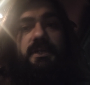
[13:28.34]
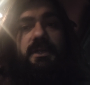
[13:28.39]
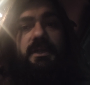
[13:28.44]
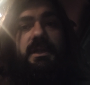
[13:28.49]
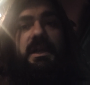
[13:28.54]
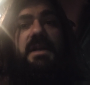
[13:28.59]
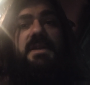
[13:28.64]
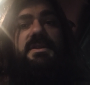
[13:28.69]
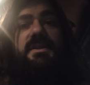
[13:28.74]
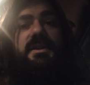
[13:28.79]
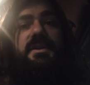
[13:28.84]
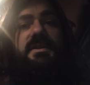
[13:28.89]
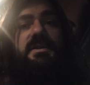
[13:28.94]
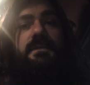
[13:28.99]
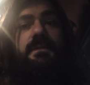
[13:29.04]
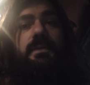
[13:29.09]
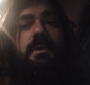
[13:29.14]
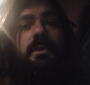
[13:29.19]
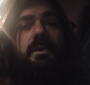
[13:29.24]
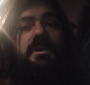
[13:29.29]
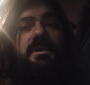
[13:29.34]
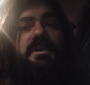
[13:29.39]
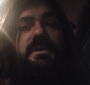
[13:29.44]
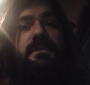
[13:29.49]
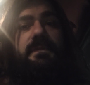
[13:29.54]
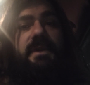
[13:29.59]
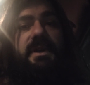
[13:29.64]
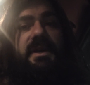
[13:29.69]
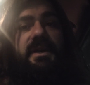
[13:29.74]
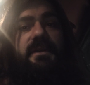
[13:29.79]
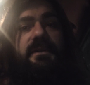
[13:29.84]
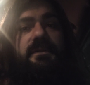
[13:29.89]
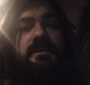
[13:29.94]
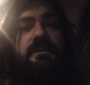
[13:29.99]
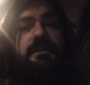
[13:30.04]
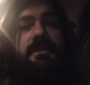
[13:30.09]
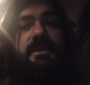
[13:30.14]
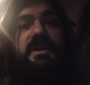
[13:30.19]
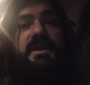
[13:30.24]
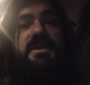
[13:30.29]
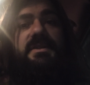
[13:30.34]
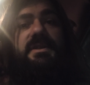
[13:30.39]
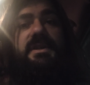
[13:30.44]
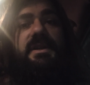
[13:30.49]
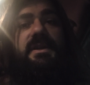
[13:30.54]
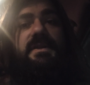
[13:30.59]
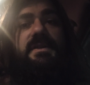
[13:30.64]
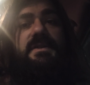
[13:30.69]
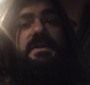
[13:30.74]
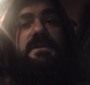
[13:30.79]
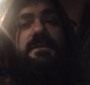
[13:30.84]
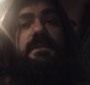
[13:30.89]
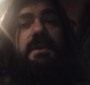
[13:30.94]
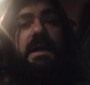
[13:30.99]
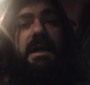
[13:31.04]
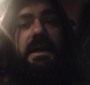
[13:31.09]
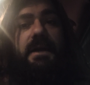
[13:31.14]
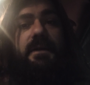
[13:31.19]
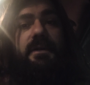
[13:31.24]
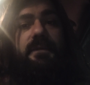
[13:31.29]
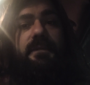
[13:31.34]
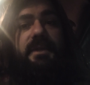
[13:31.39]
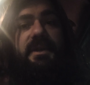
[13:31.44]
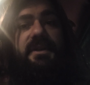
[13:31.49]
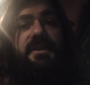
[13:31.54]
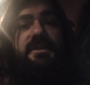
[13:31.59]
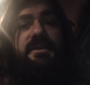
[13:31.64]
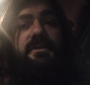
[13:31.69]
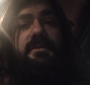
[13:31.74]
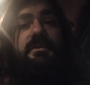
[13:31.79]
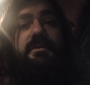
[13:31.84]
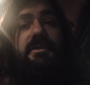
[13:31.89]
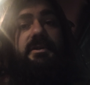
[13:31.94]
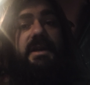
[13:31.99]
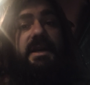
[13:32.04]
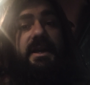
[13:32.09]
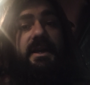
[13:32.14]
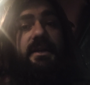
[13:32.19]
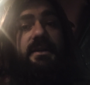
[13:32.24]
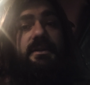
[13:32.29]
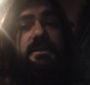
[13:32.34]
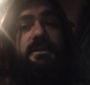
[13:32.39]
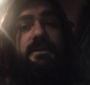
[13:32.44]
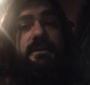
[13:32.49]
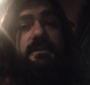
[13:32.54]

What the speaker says: Godzilla's important to me because he inspired me to create.